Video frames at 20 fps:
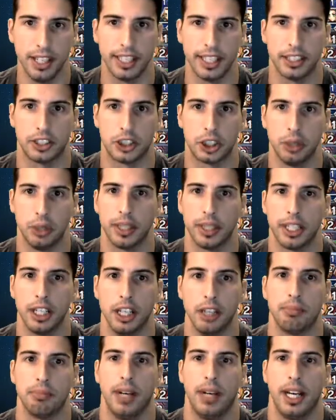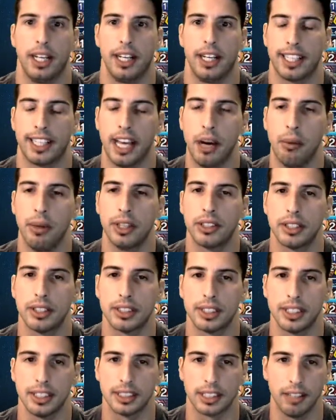showing up, man. I can't wait to see
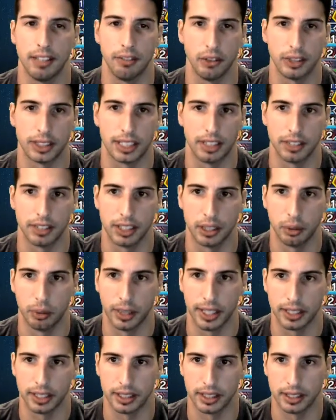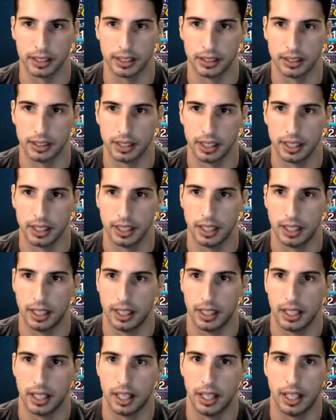his level 70 Awakening.
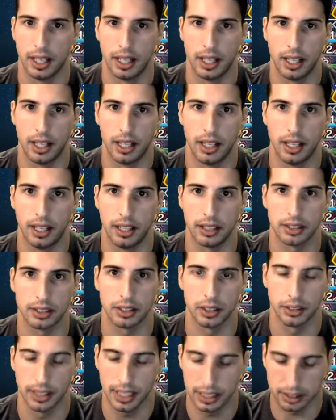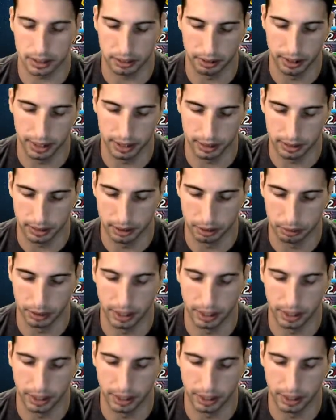Uh, so that's great. Here we have